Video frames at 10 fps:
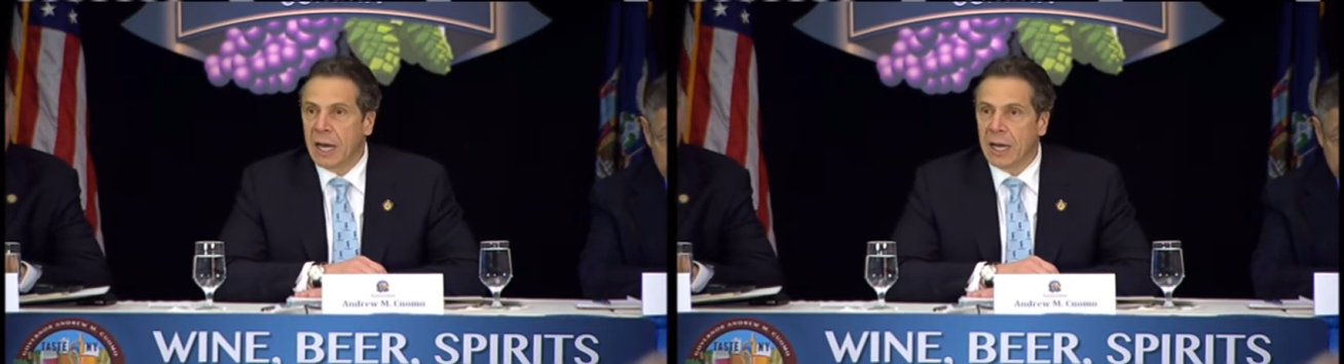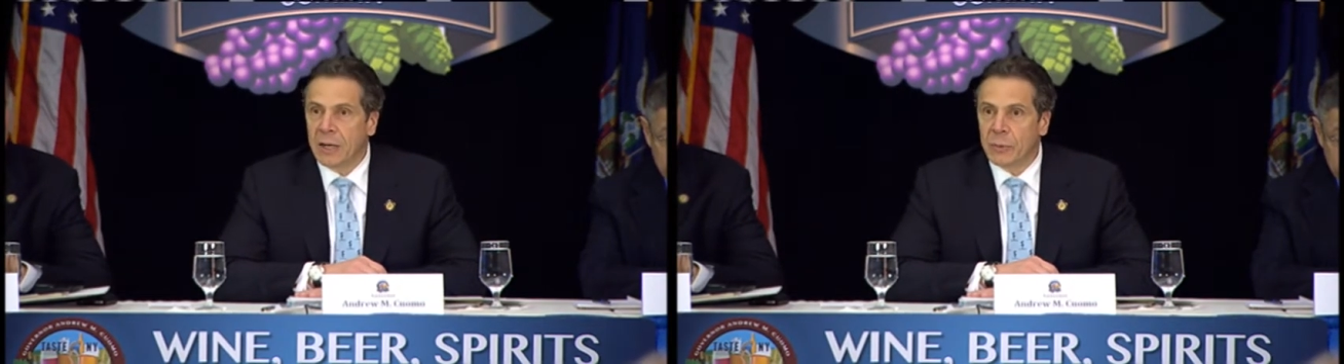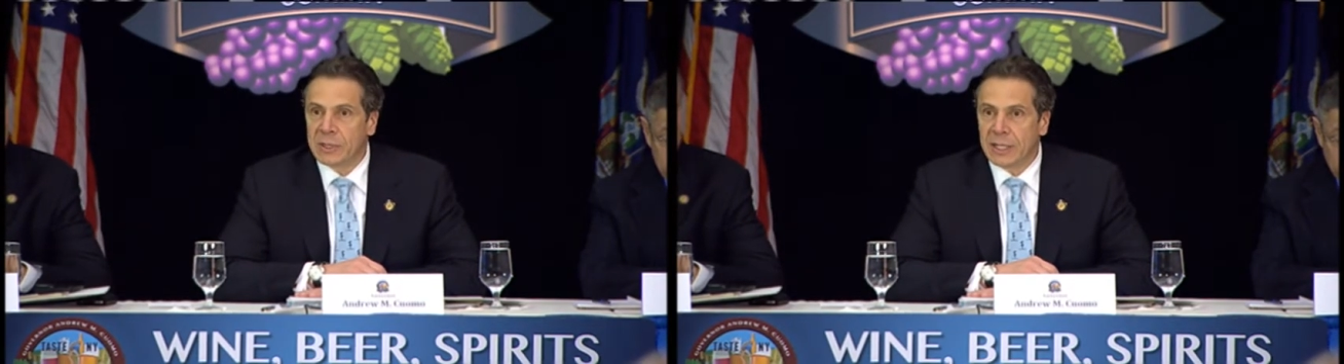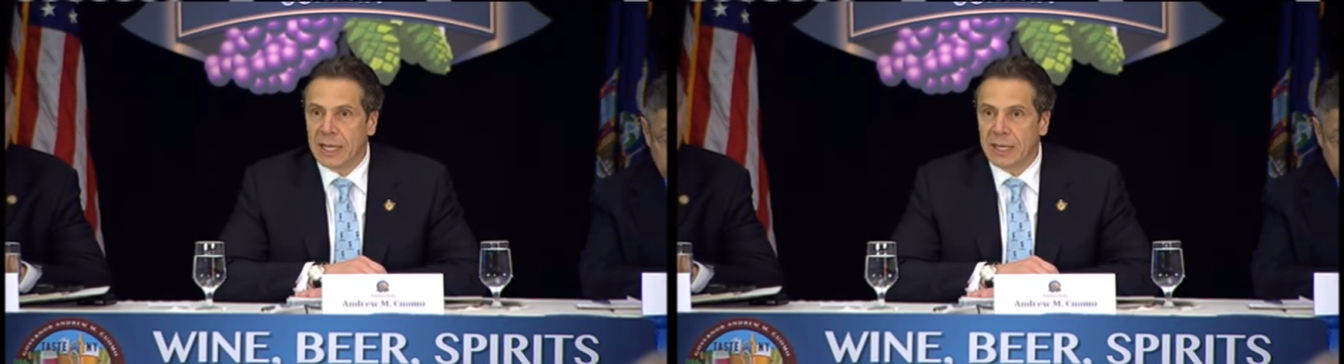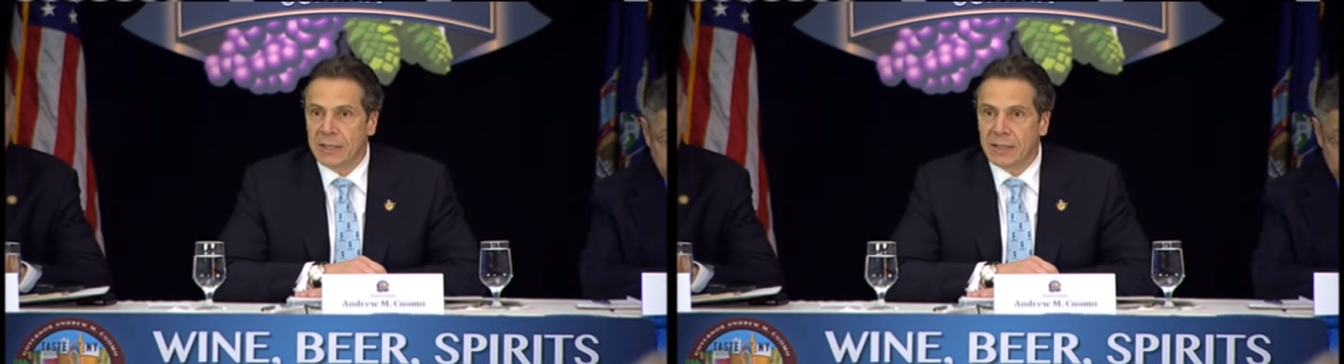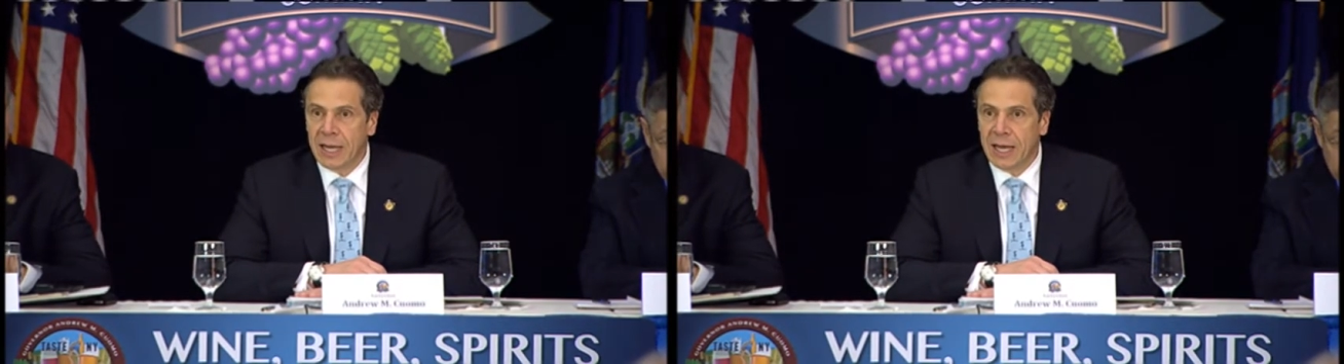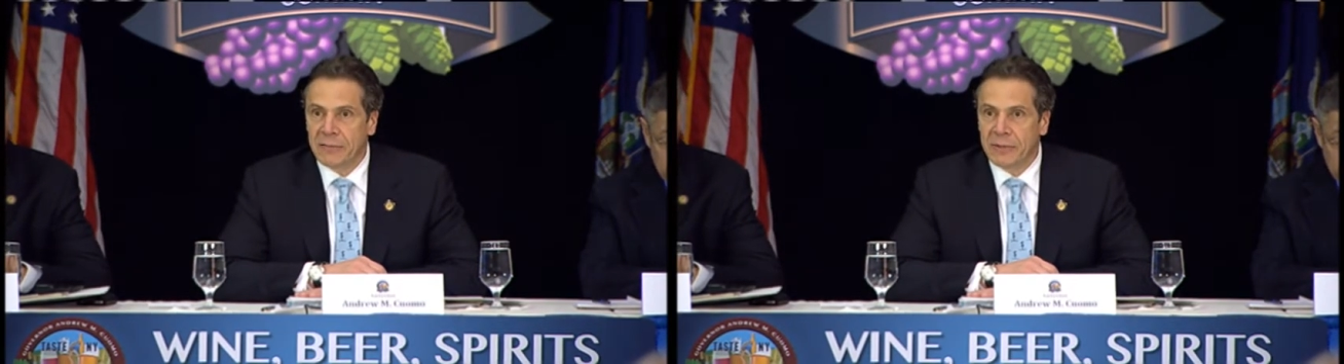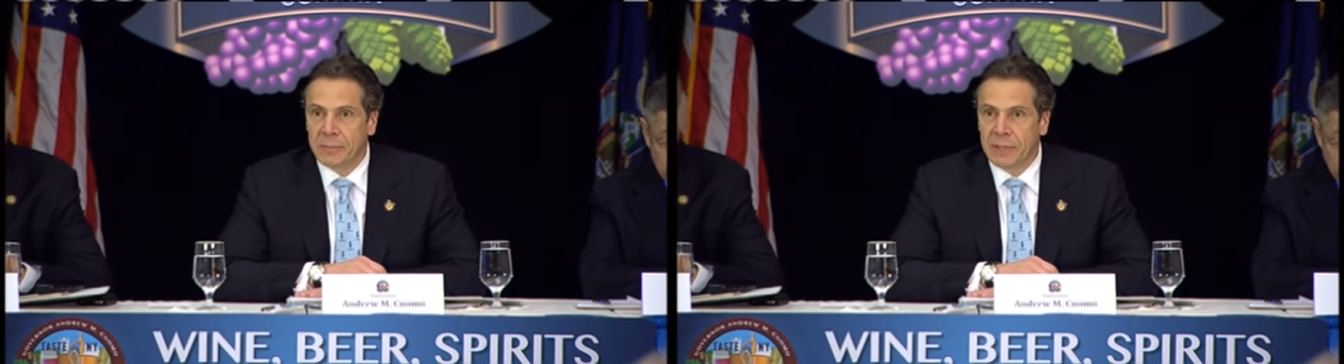We're delighted to
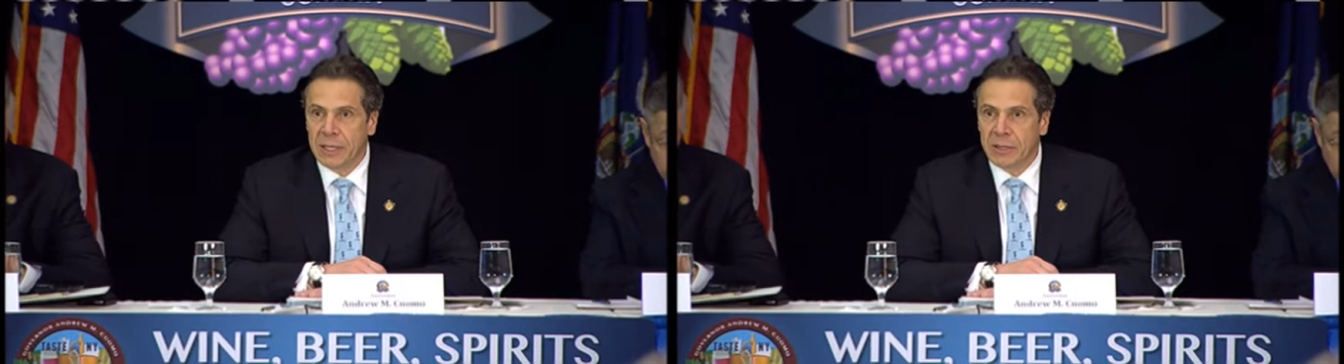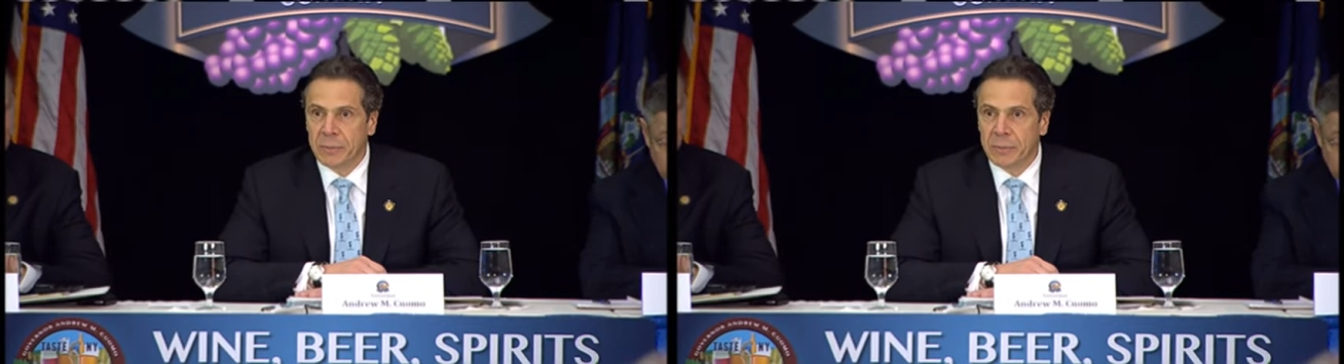have him here